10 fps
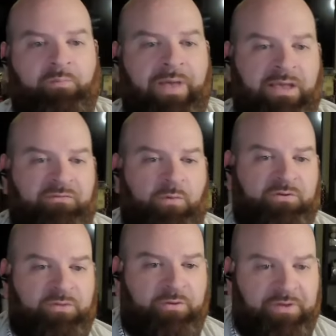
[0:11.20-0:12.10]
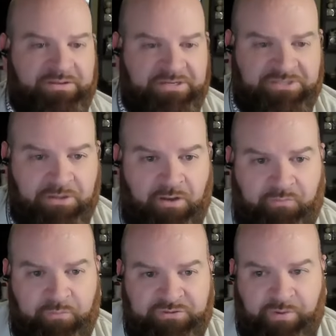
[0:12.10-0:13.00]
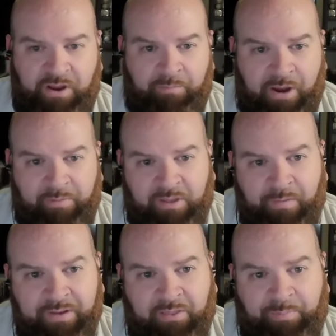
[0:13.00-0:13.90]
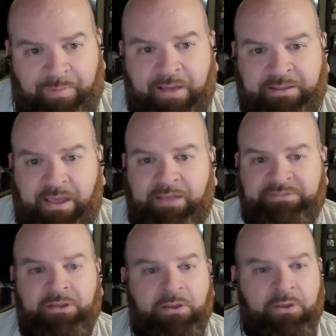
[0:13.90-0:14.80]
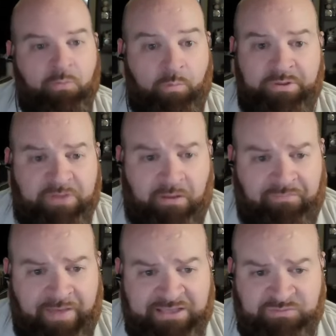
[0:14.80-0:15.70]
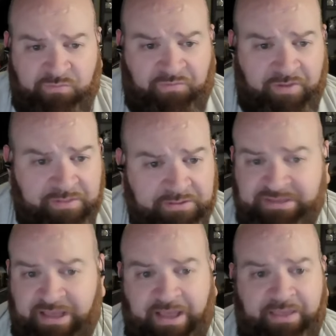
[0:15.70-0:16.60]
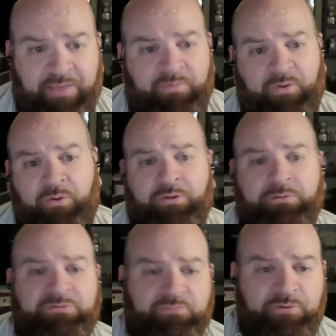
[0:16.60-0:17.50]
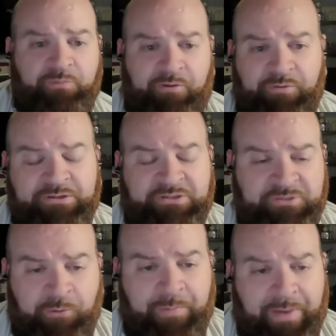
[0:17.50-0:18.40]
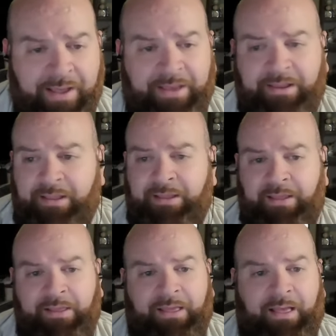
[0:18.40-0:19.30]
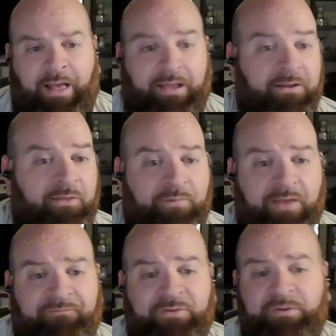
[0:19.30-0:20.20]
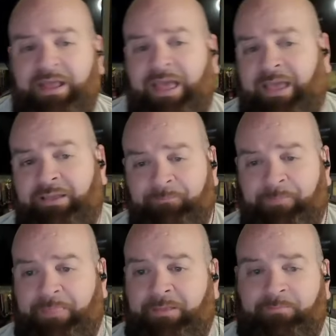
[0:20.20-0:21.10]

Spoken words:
Welcome back, everyone, to another edition of Rudy's Rant, powered by Come On Now, the podcast, where we talk facts over feelings. I am your host, Rudy Rodriguez Chaumont. I got another rant for you today.